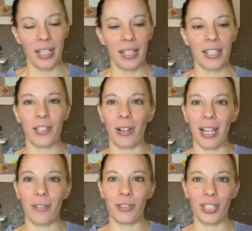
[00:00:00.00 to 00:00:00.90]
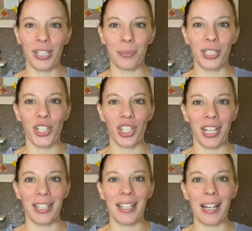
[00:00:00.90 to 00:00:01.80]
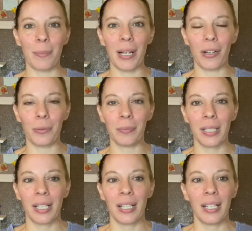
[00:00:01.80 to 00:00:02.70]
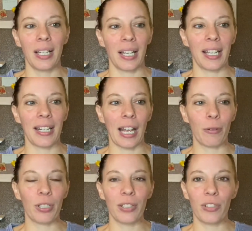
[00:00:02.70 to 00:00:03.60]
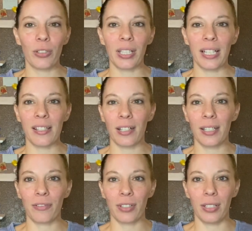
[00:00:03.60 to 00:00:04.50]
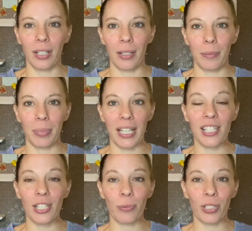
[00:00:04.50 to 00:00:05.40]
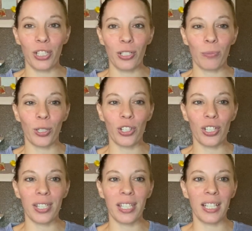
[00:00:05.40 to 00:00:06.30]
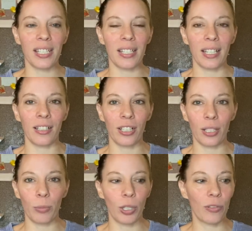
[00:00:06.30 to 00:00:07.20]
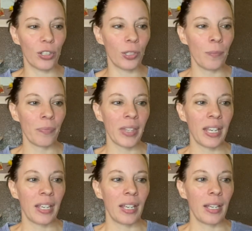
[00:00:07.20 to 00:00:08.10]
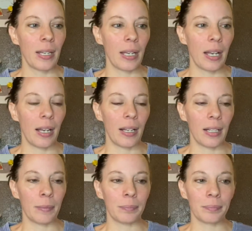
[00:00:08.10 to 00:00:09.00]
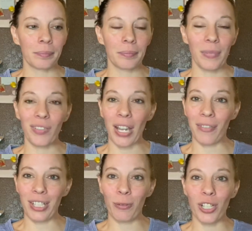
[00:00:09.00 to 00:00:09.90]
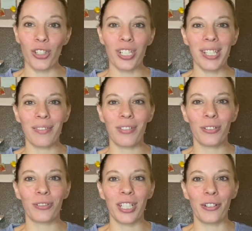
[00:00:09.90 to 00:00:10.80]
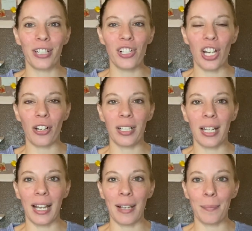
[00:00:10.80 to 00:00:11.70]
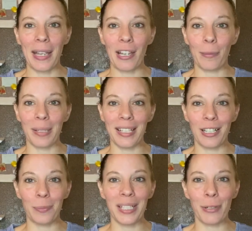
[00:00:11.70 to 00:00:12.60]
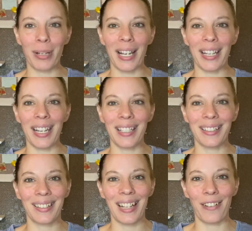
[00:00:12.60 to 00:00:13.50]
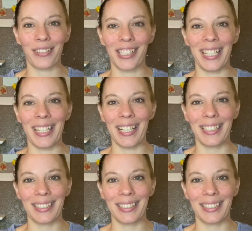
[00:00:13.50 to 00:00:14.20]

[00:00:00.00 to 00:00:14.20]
So I have really appreciated that about them. Again, I will give you links on different places where you can purchase these and look them over. If you have any questions, feel free to reach out, and I am happy to help any way I can. Have a great day.